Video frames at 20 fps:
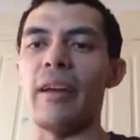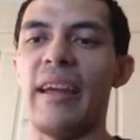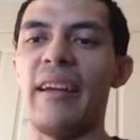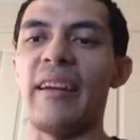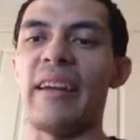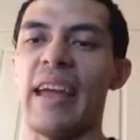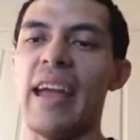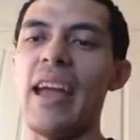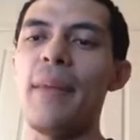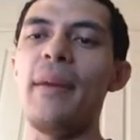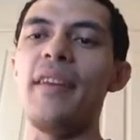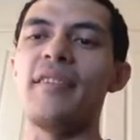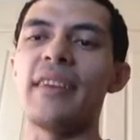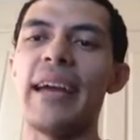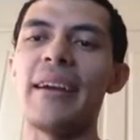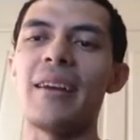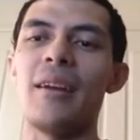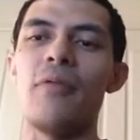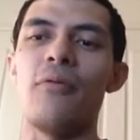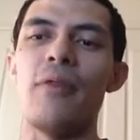It can be
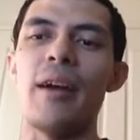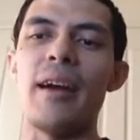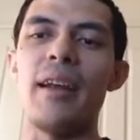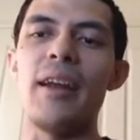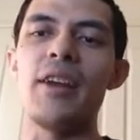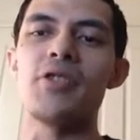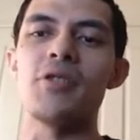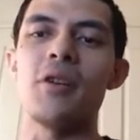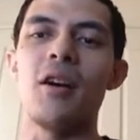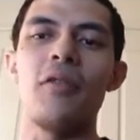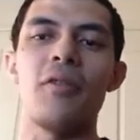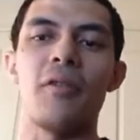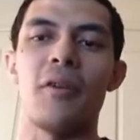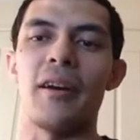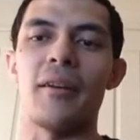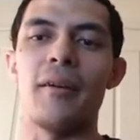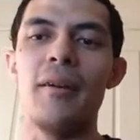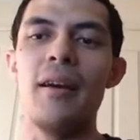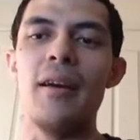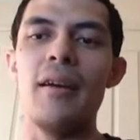taken advantage of,
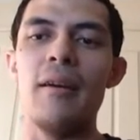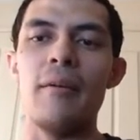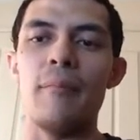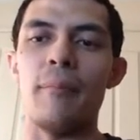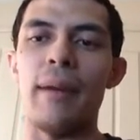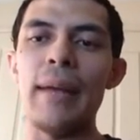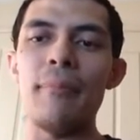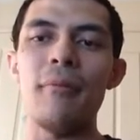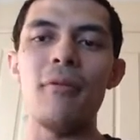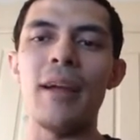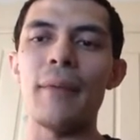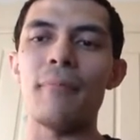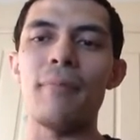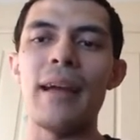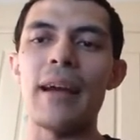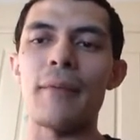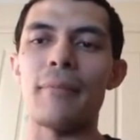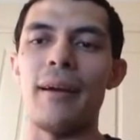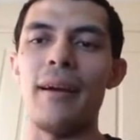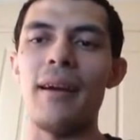like, people like
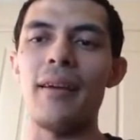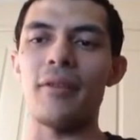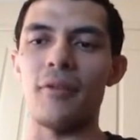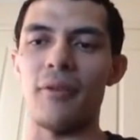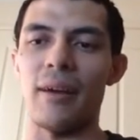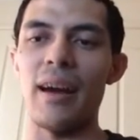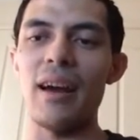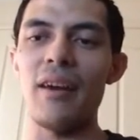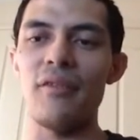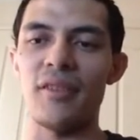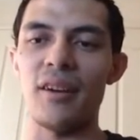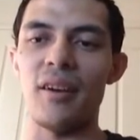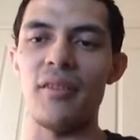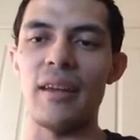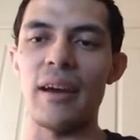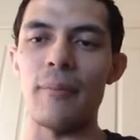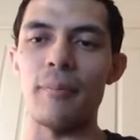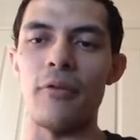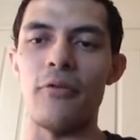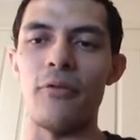Black Panther have
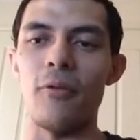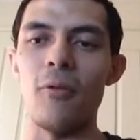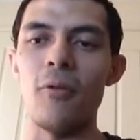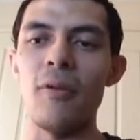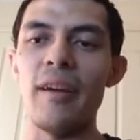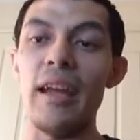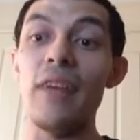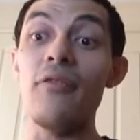done that before.